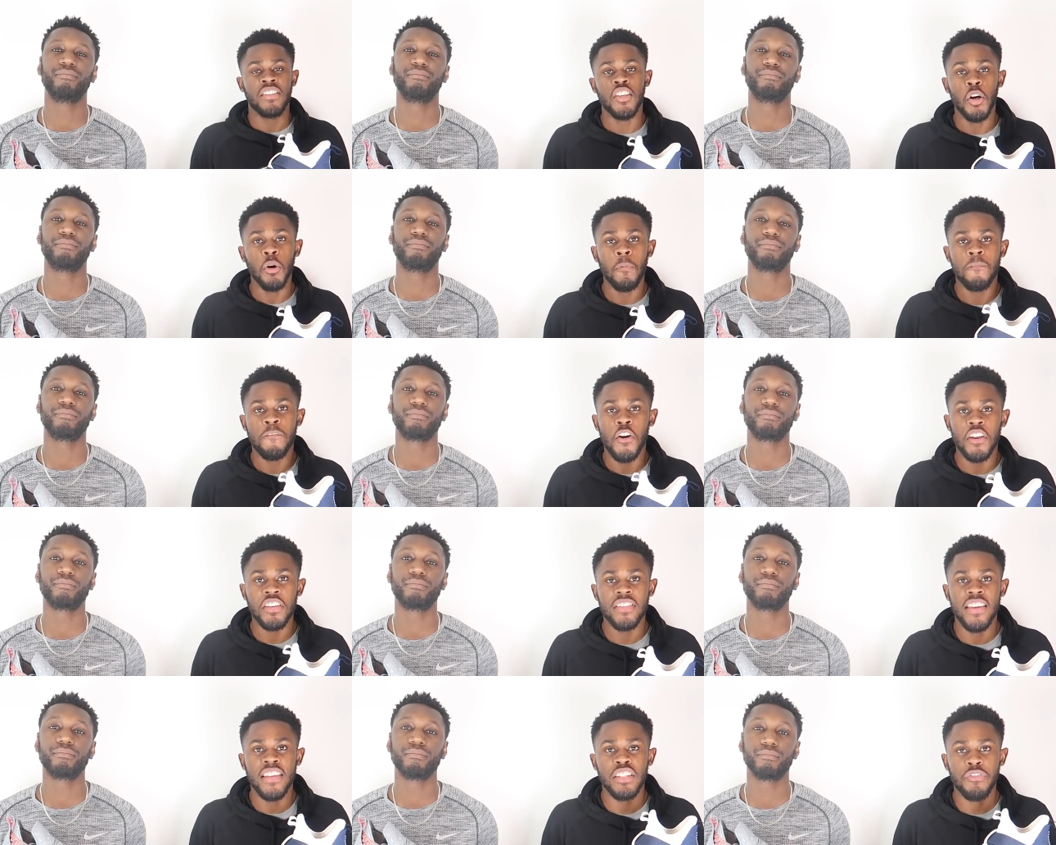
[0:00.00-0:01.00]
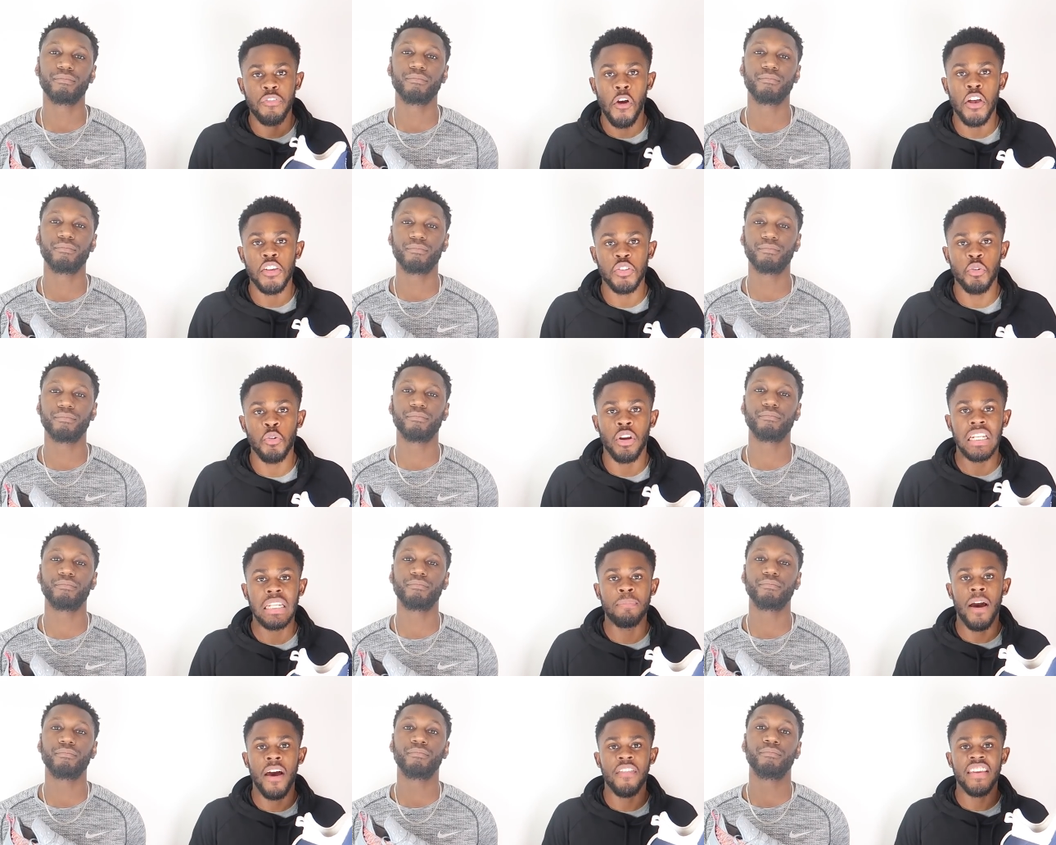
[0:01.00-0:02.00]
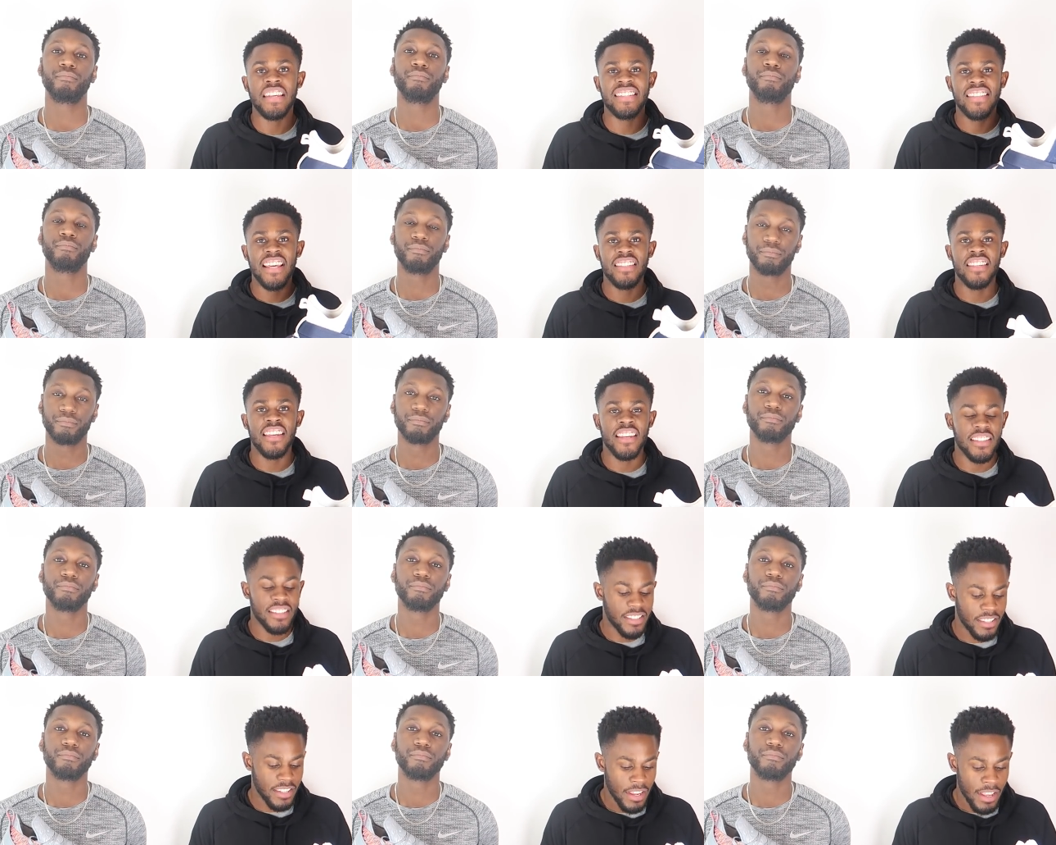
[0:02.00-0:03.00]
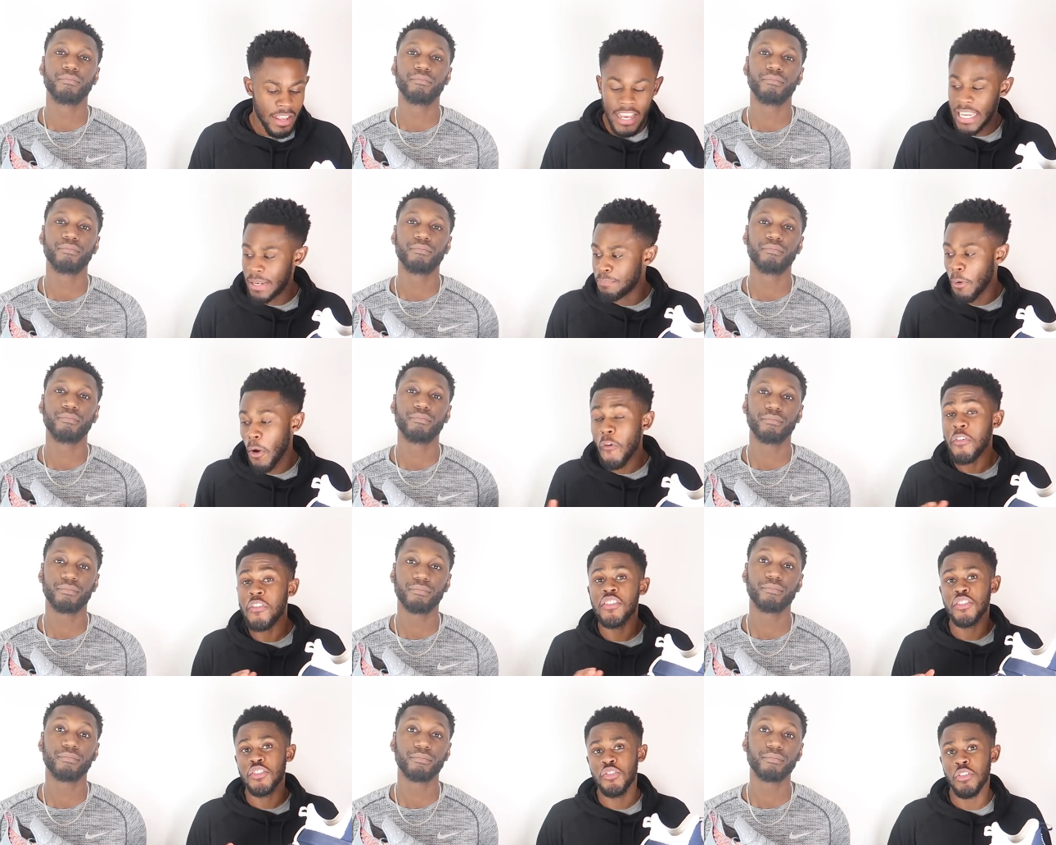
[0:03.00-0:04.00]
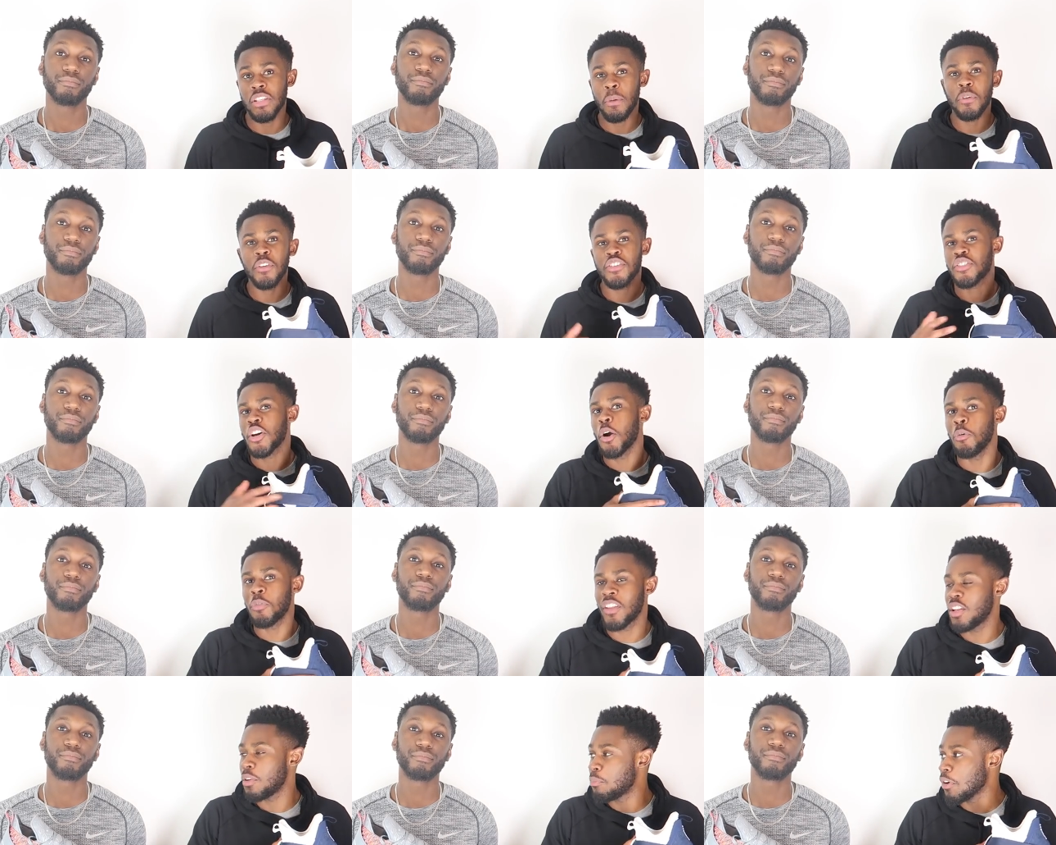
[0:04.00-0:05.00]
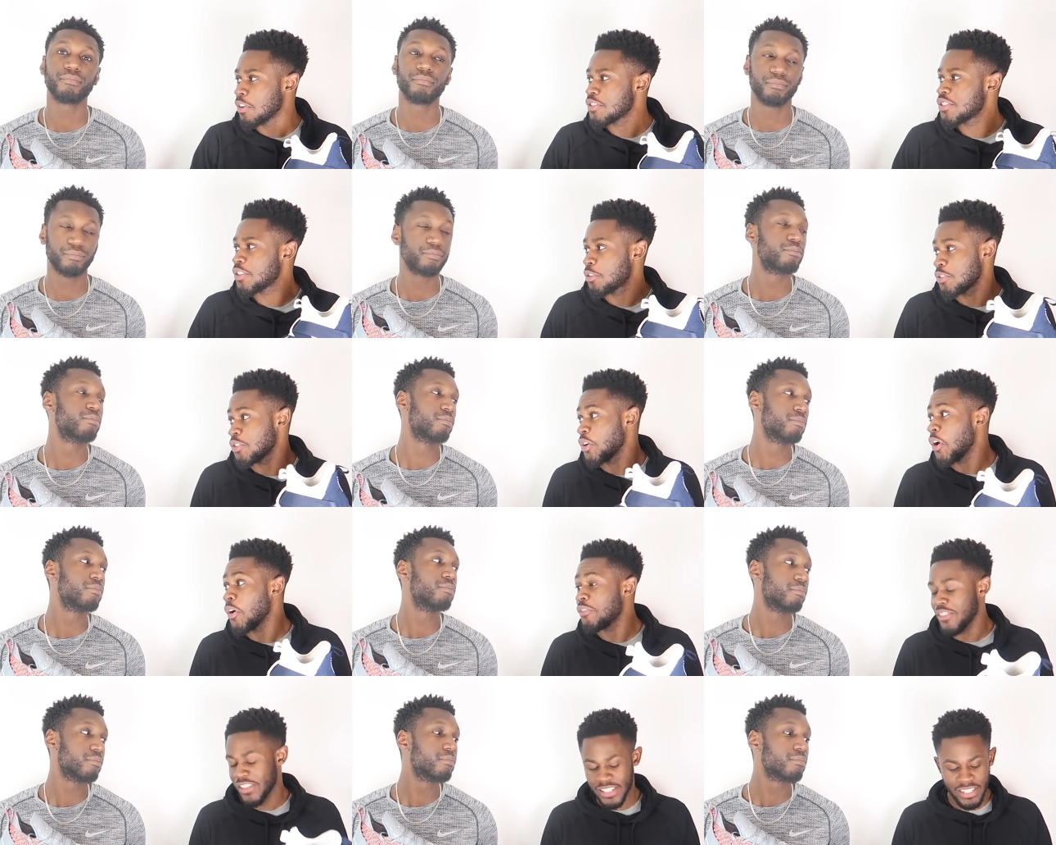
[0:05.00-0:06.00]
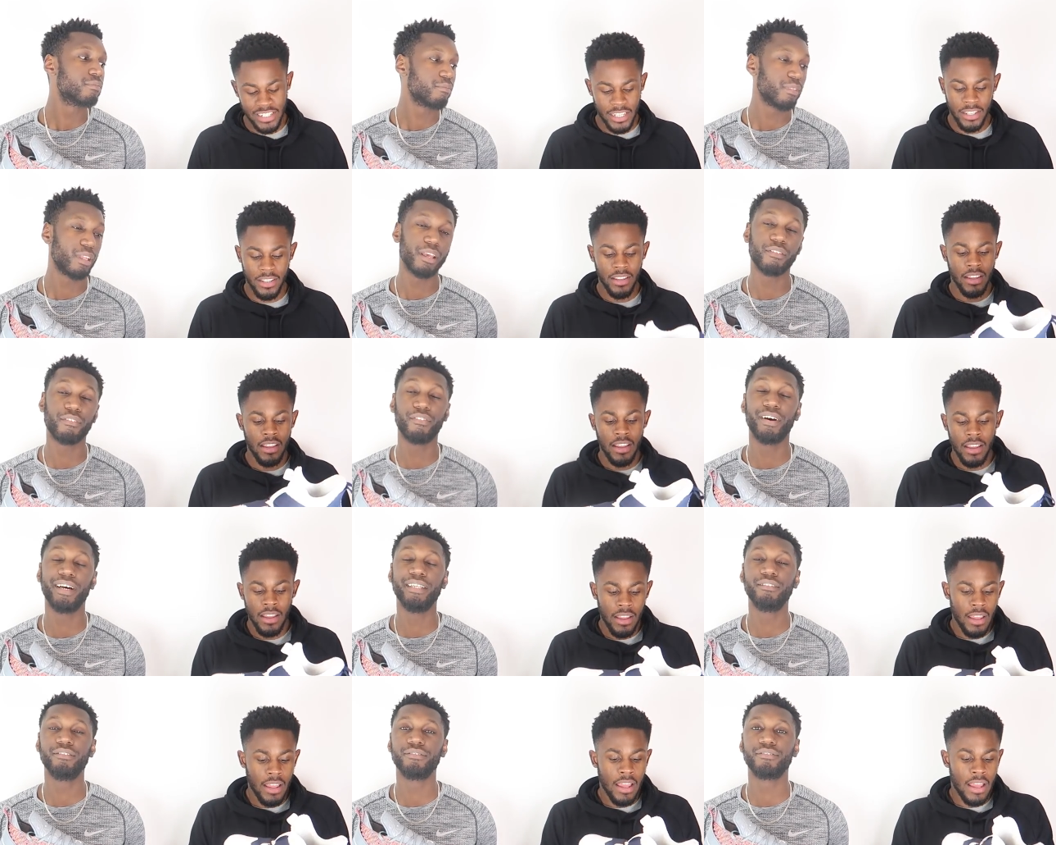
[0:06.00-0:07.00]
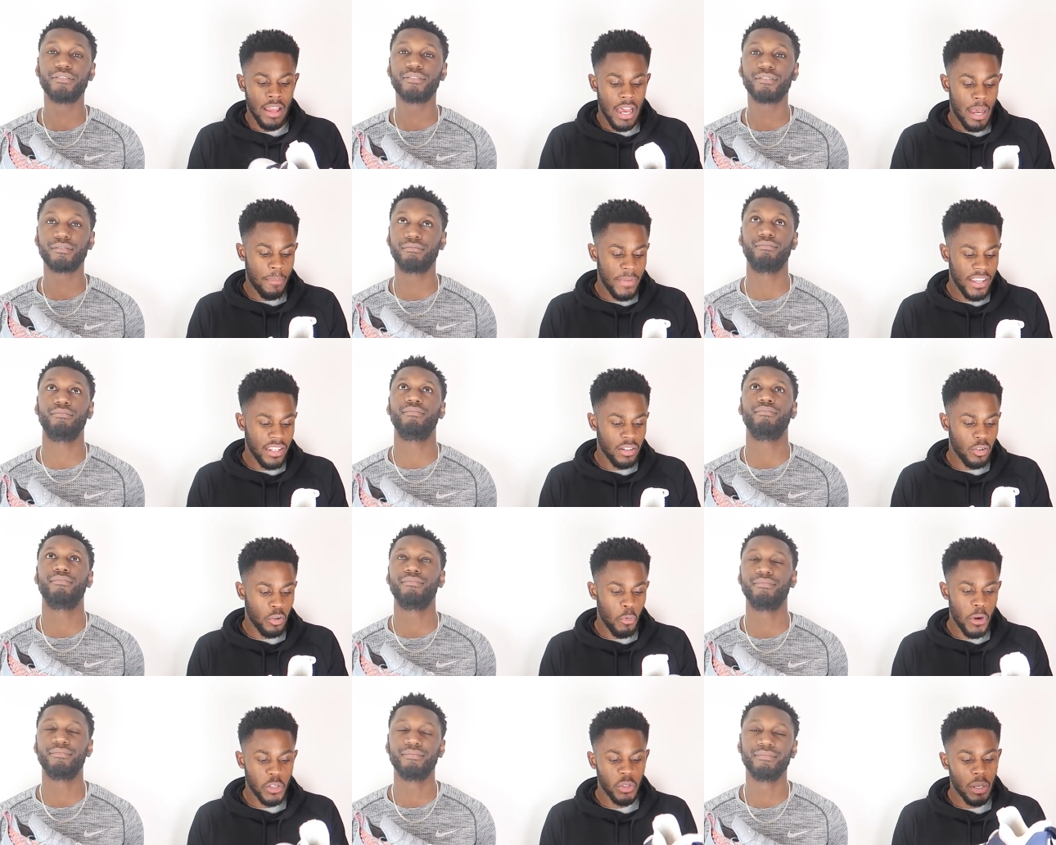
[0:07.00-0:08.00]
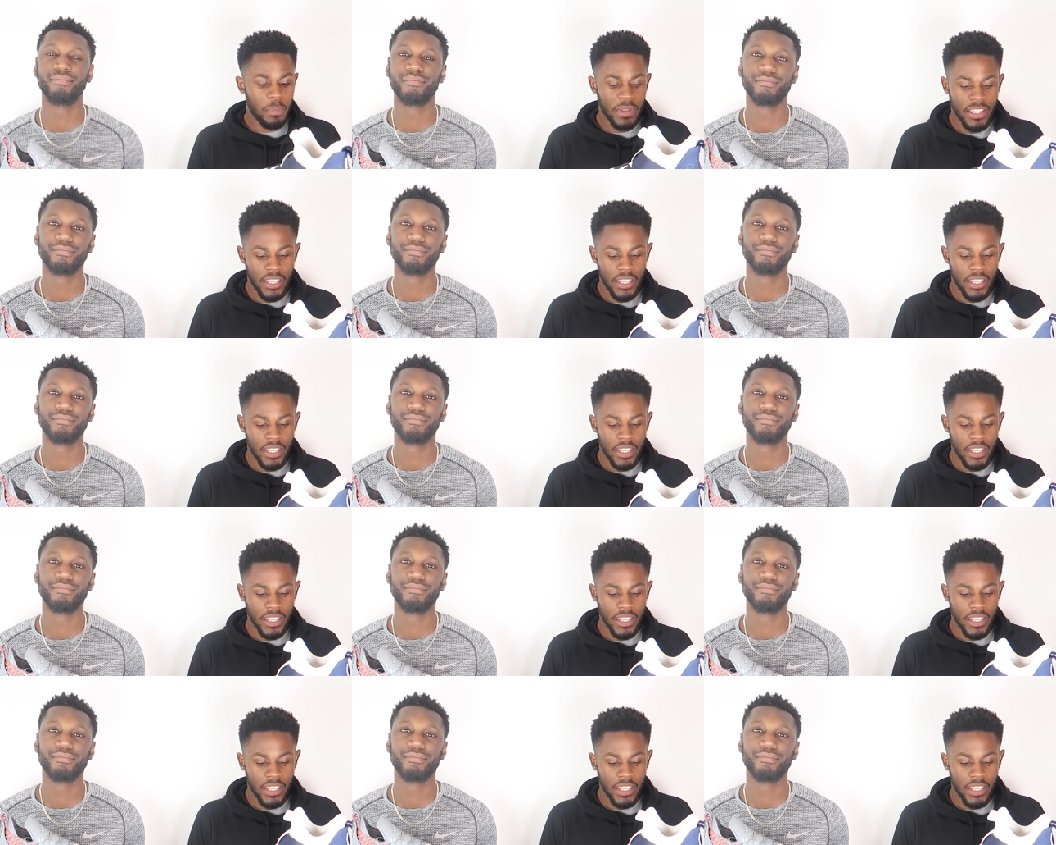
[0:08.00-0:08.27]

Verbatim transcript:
Speaker 1: So, first things first, talking about the aesthetics in both of these shoes. I'm gonna start with the LeBron Soldier, obviously. I mean, where do I